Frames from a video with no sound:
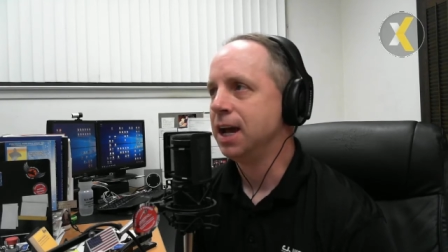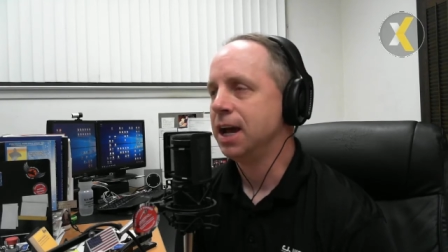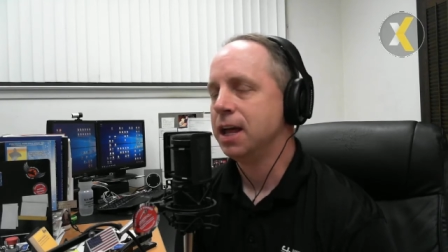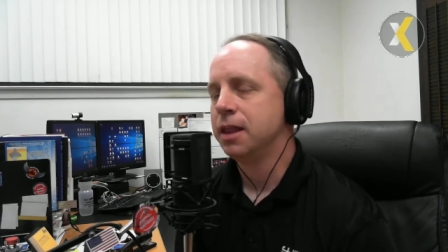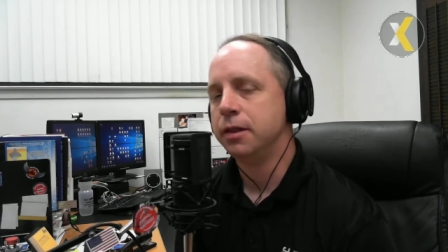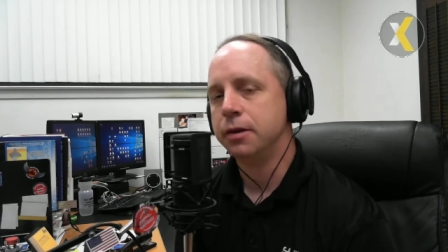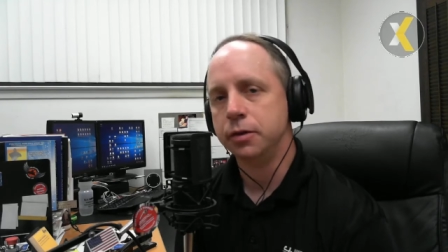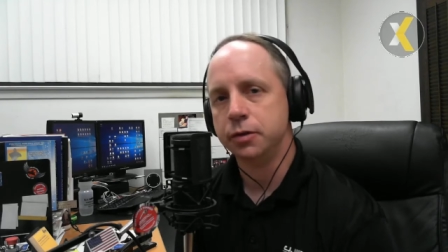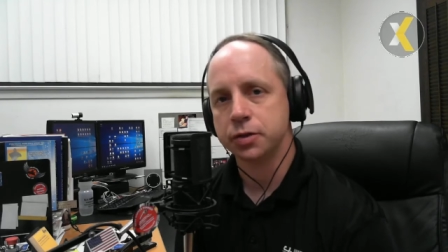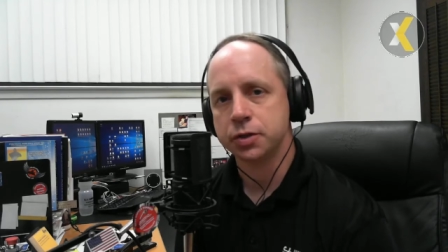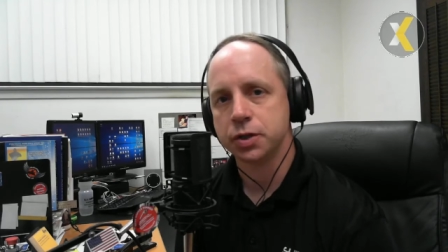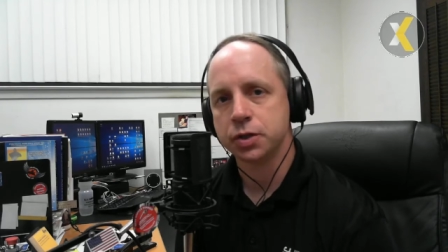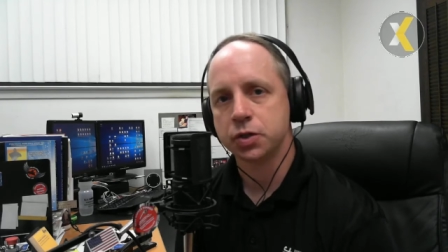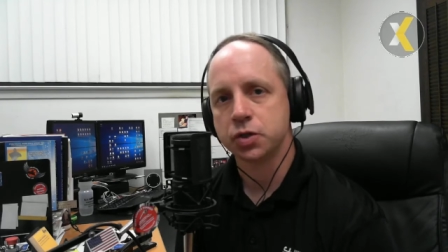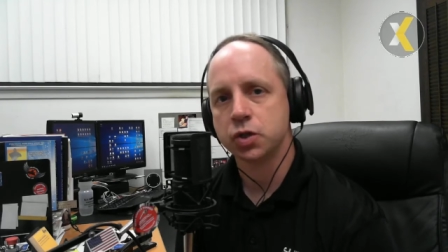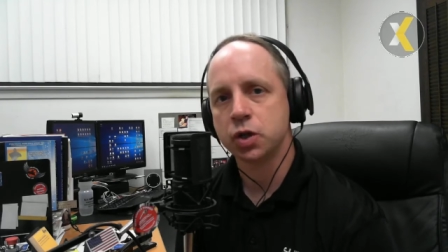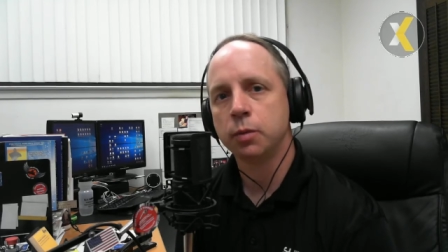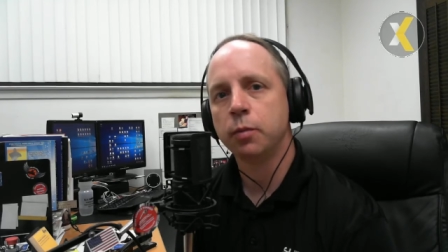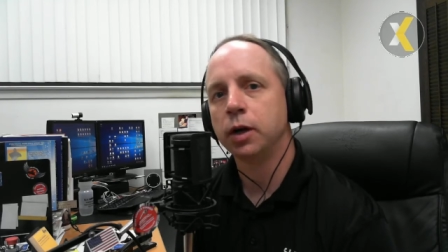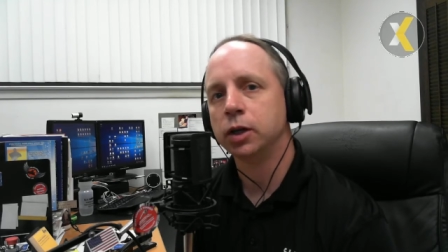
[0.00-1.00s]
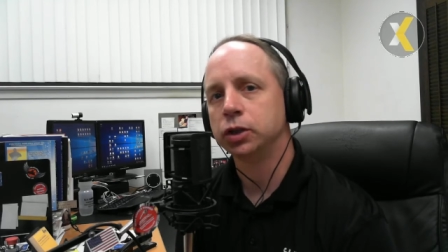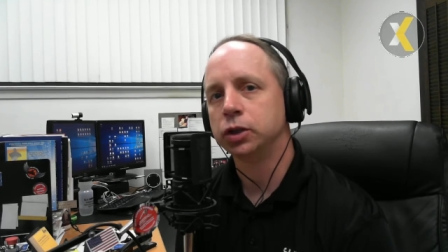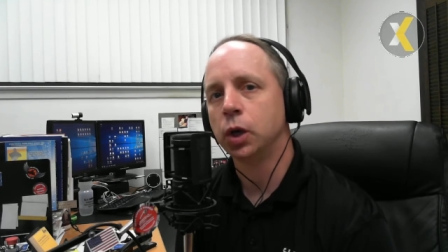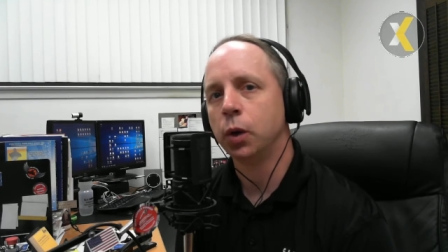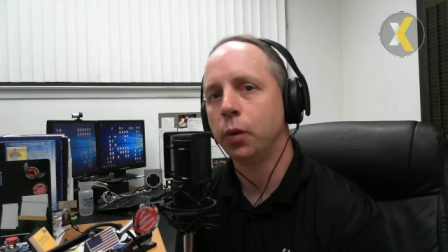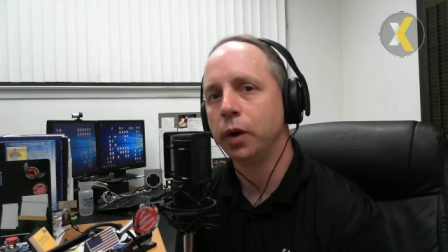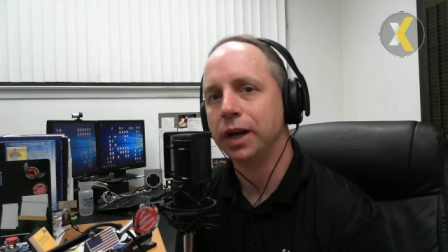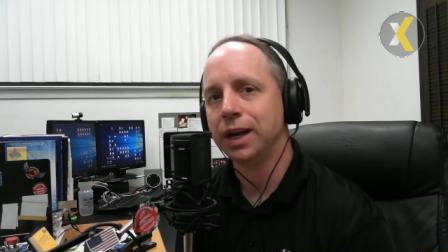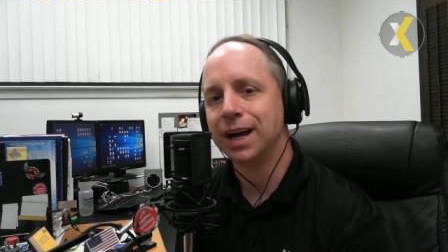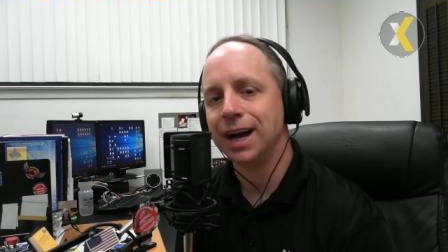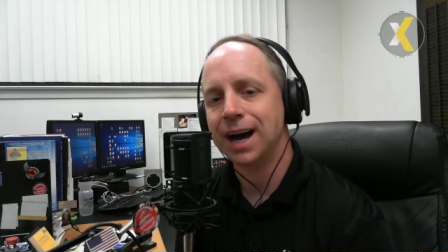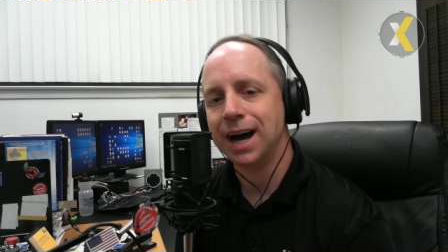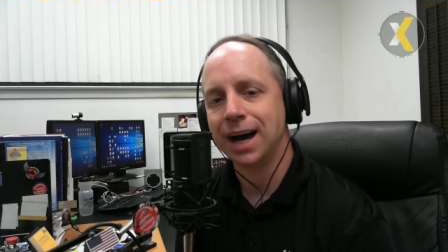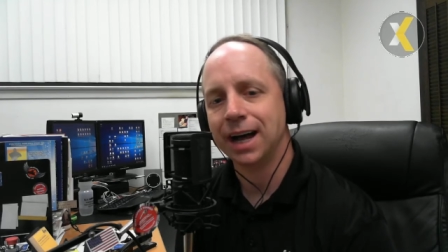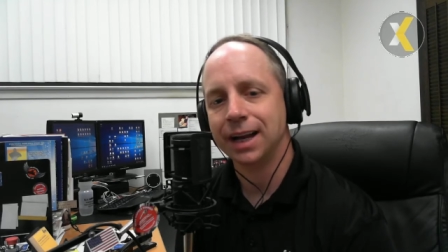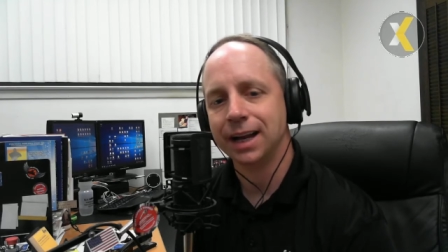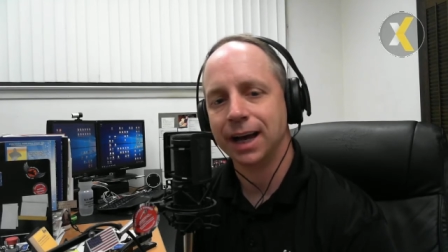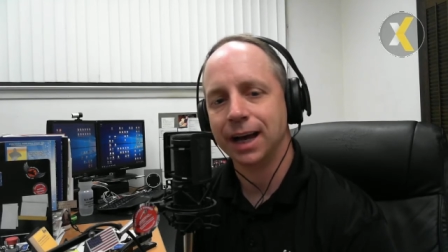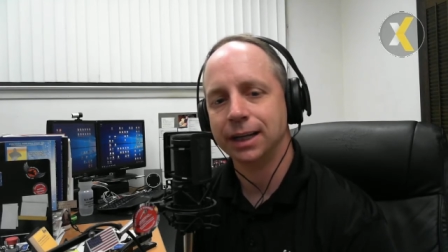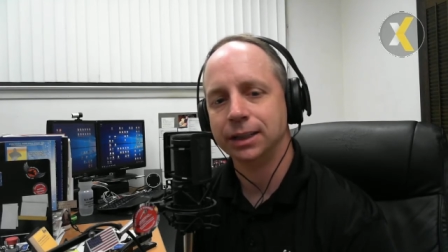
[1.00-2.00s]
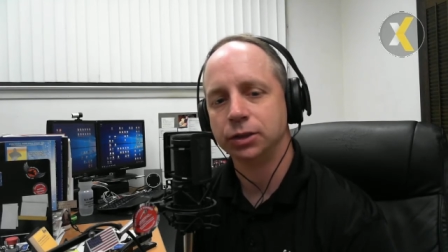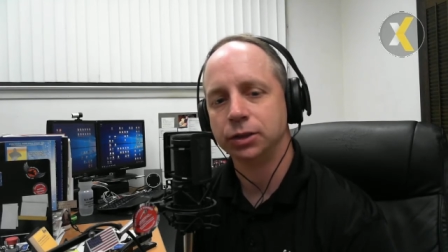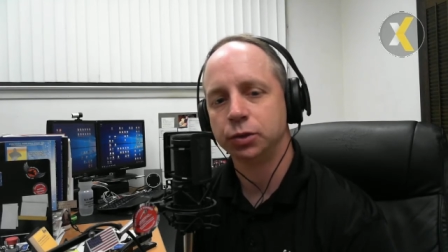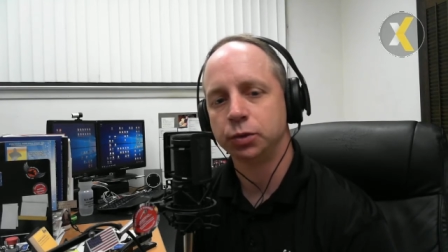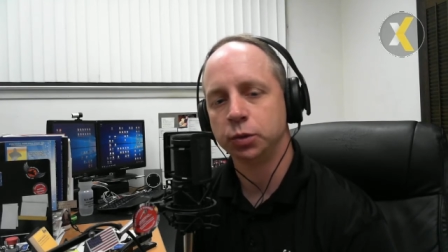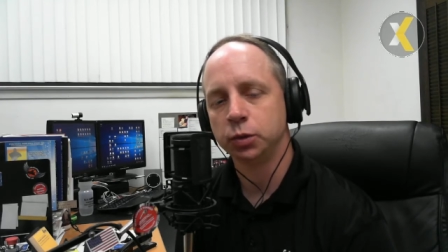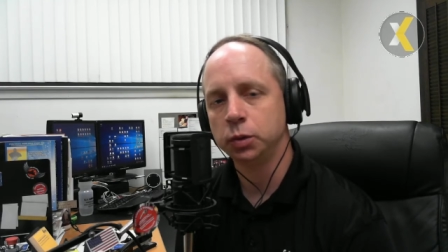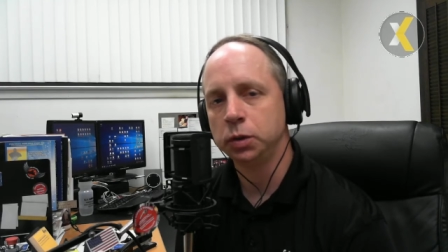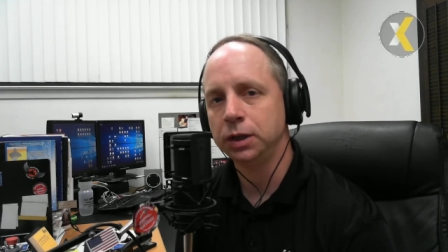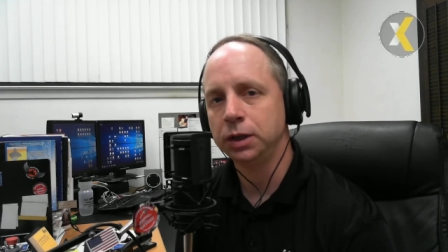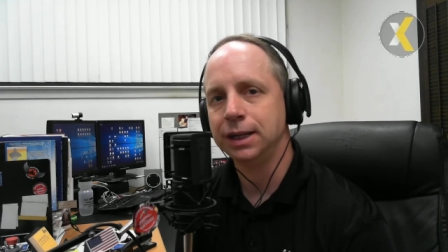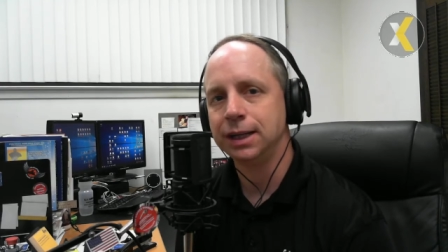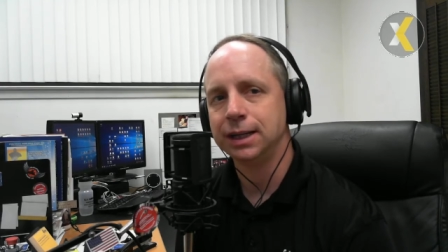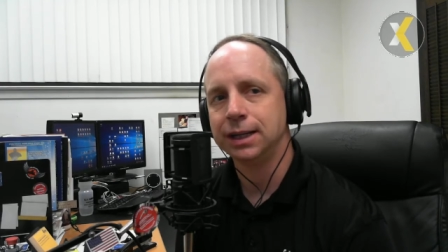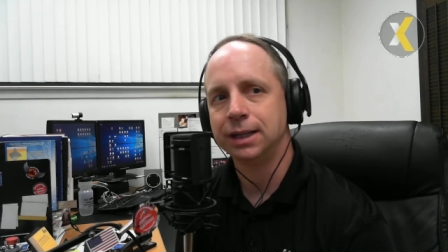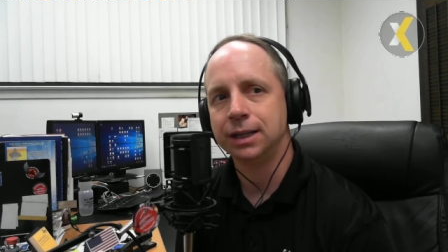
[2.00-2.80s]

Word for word: there's just so much going on. I truly